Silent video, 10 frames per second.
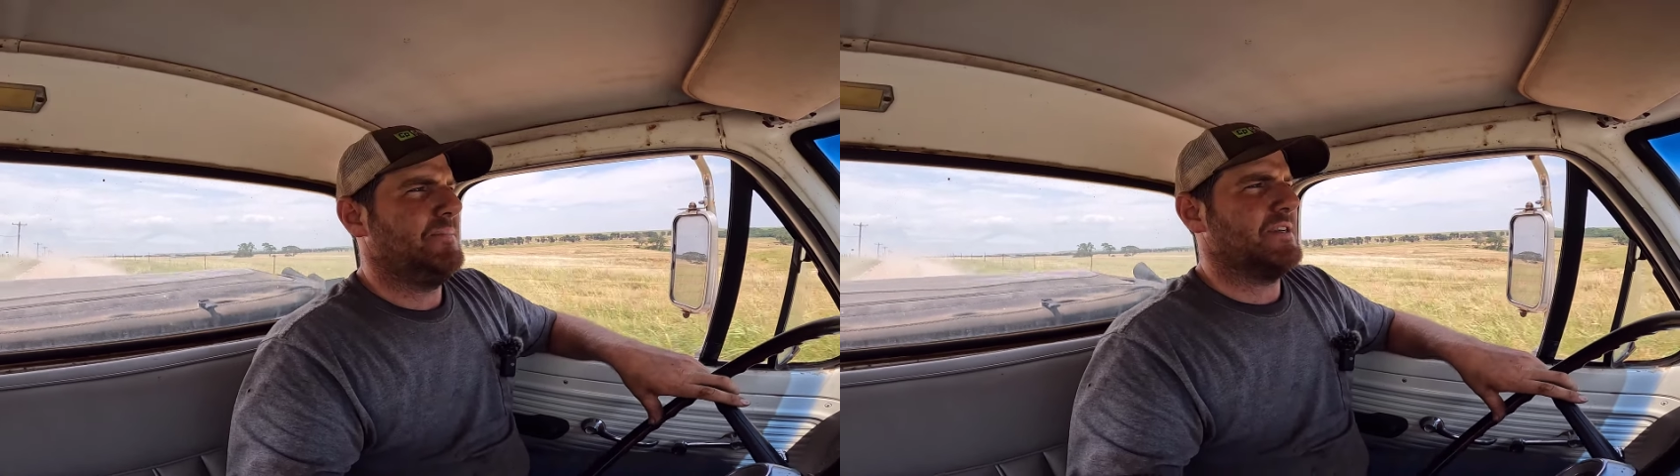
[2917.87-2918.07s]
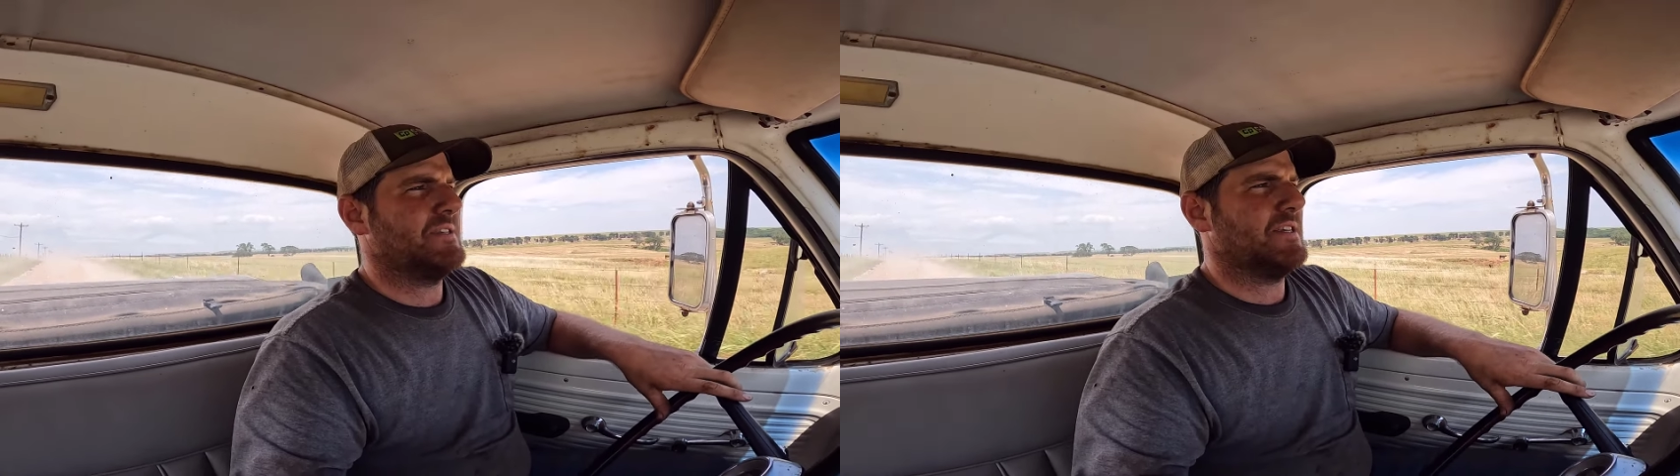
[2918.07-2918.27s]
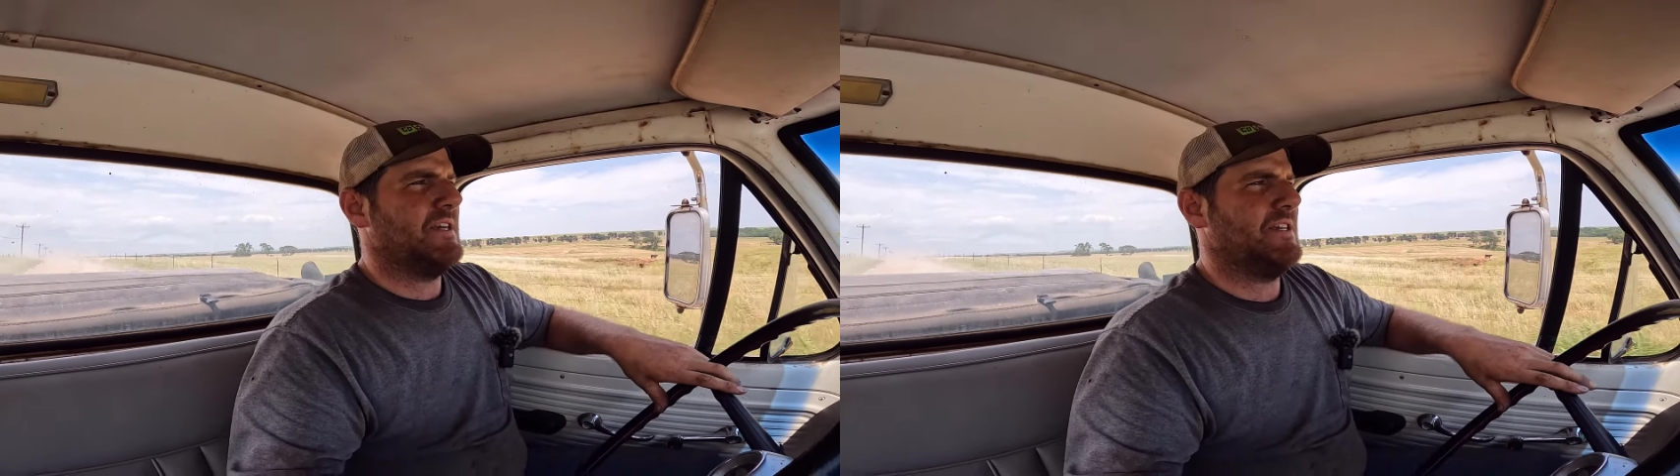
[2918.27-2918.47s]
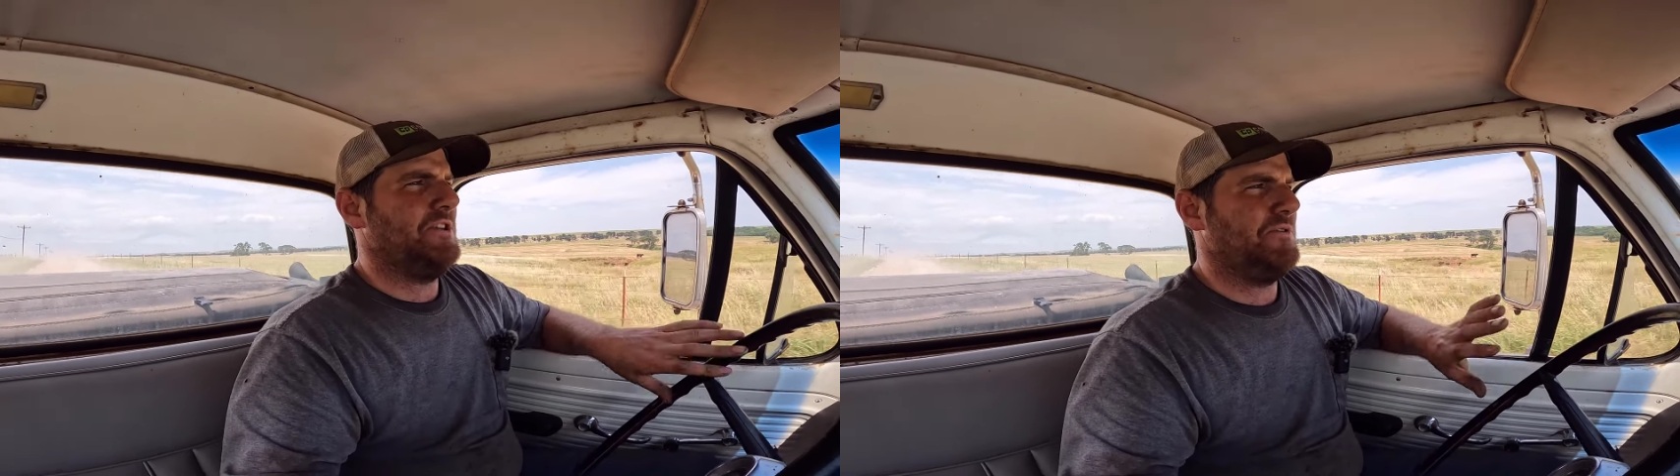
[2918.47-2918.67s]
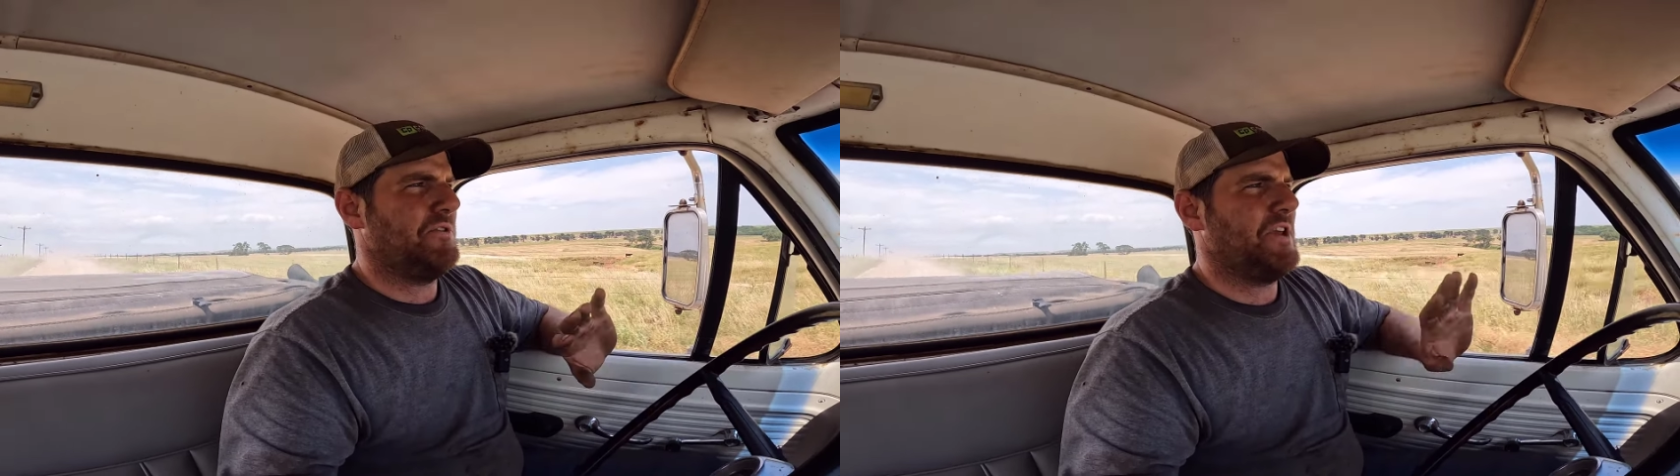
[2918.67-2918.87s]
but
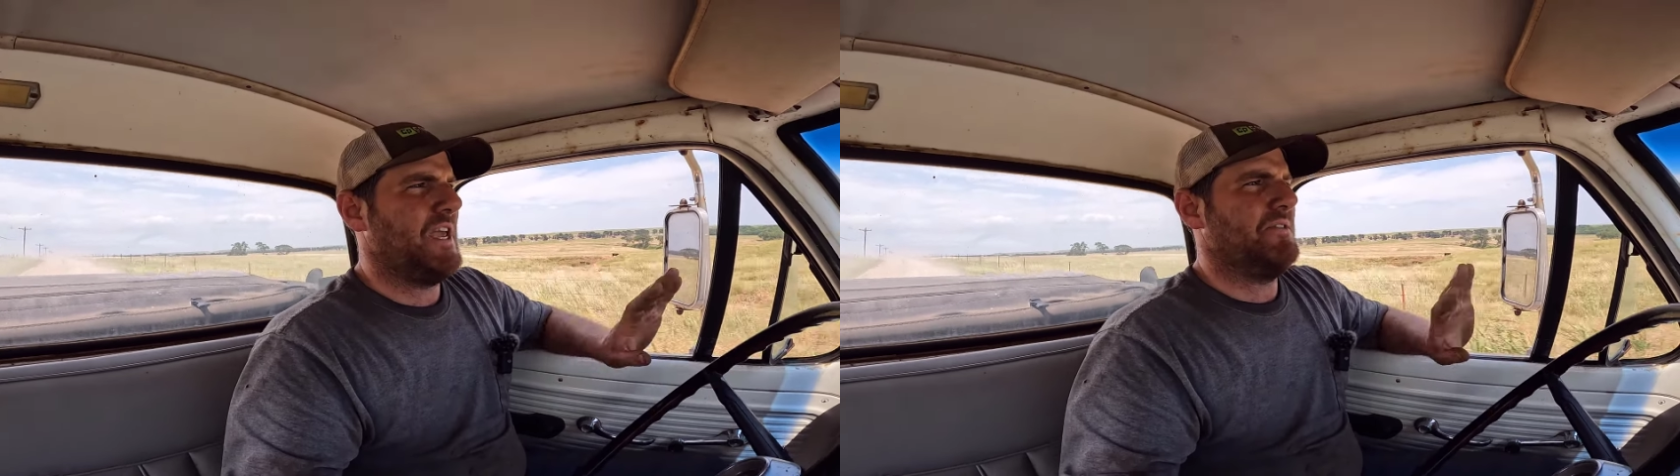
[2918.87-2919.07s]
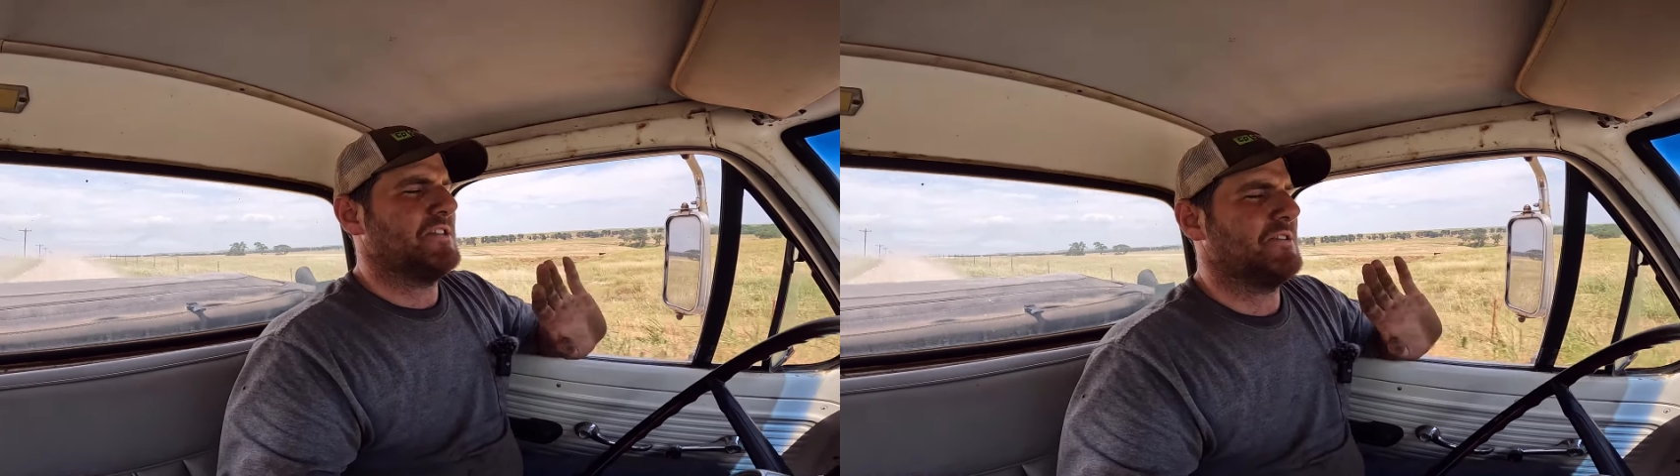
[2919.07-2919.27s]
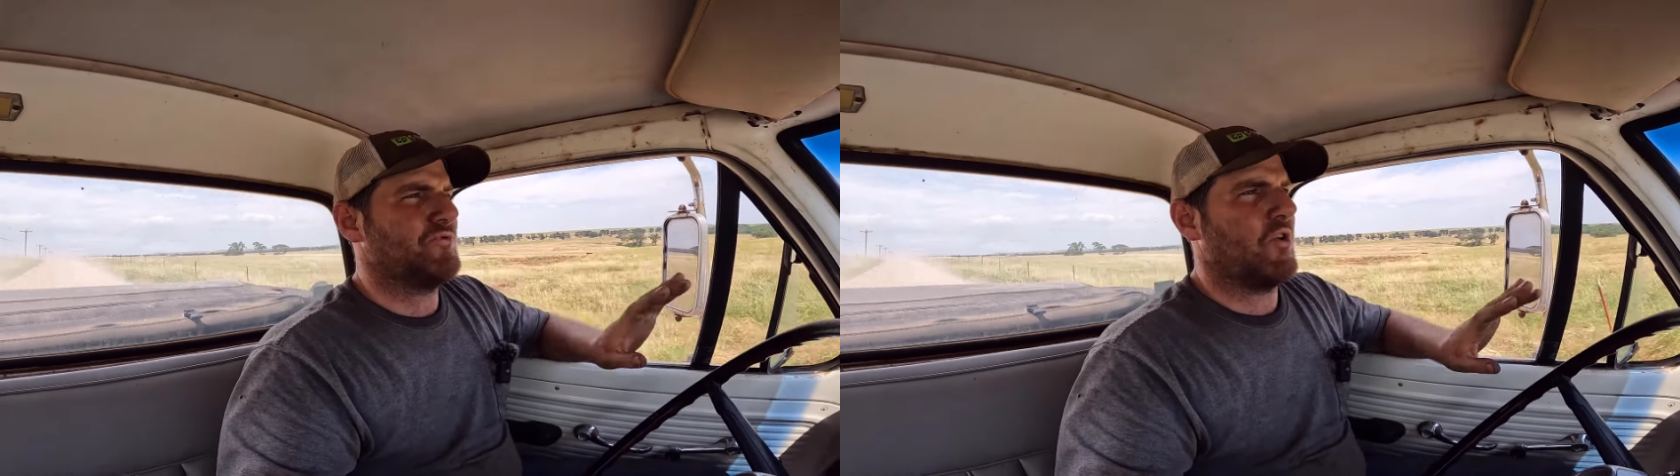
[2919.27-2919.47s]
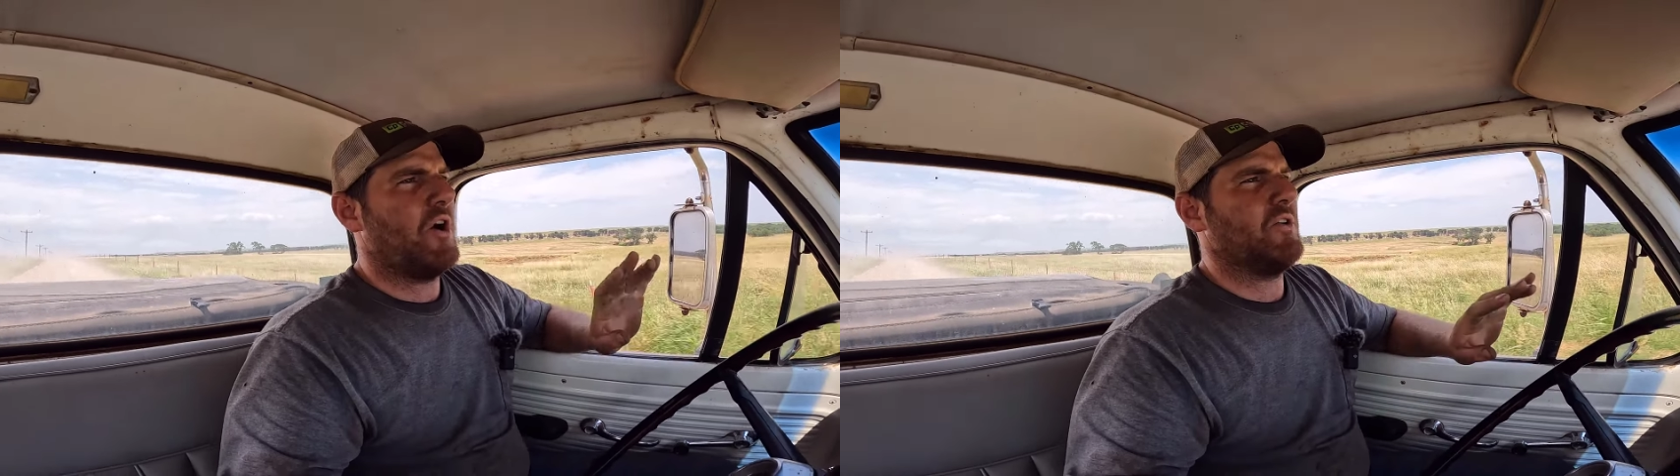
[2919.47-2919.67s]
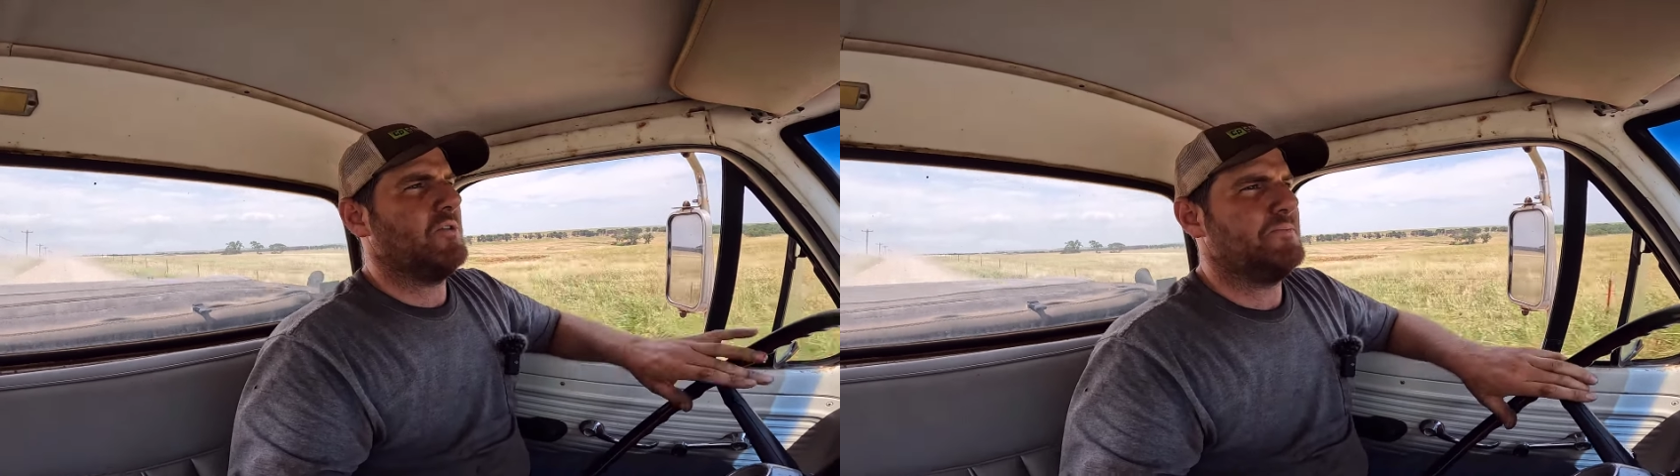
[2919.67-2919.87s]
you give it some
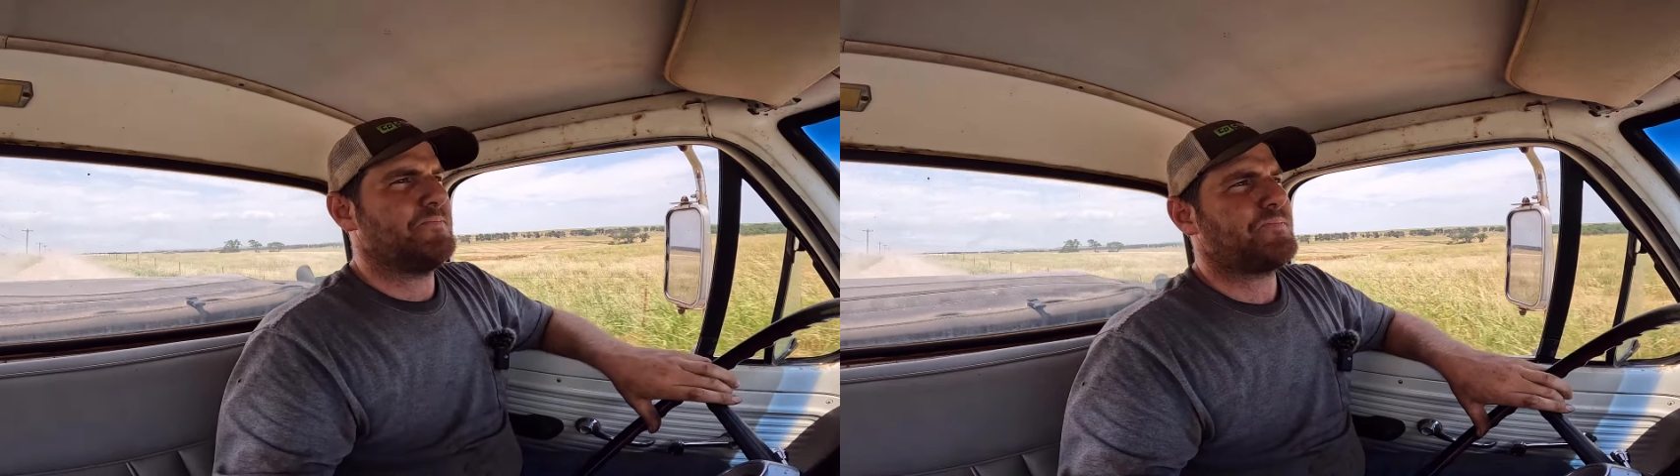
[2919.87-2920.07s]
throttle